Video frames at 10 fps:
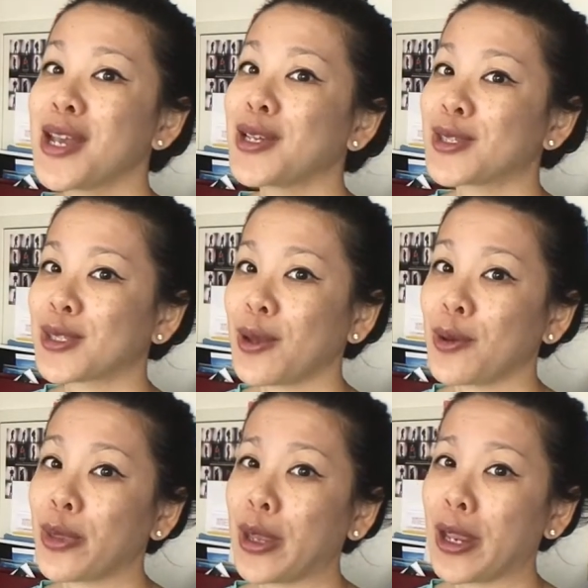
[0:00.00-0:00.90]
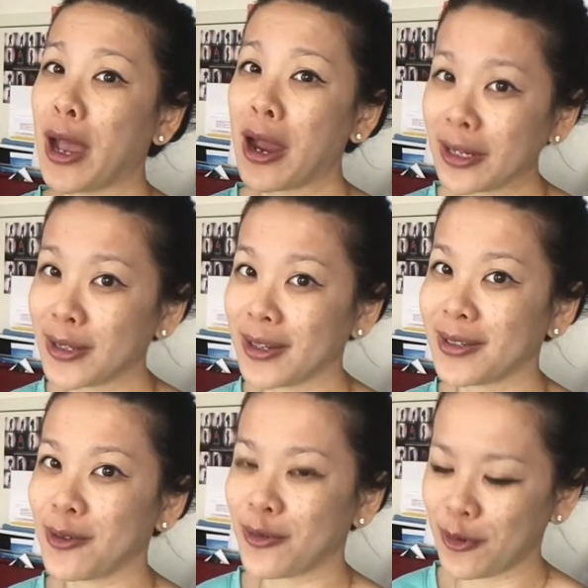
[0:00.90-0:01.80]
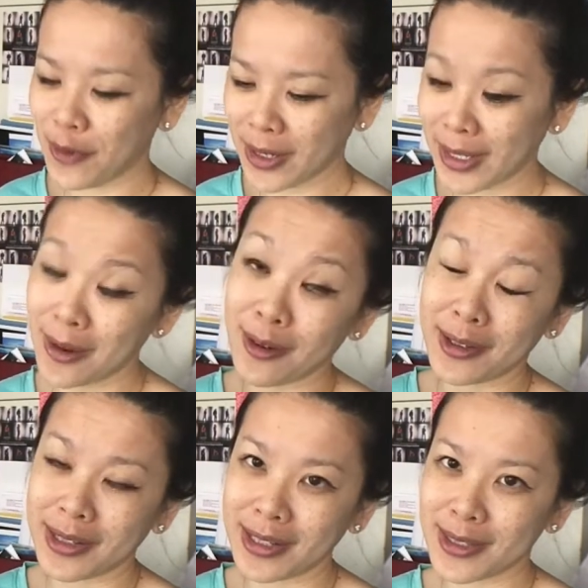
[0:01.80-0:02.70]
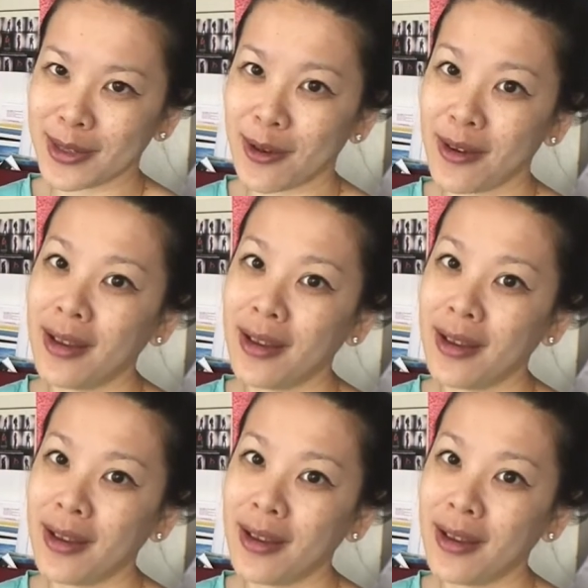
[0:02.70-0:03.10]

So I know for a fact they are clean. So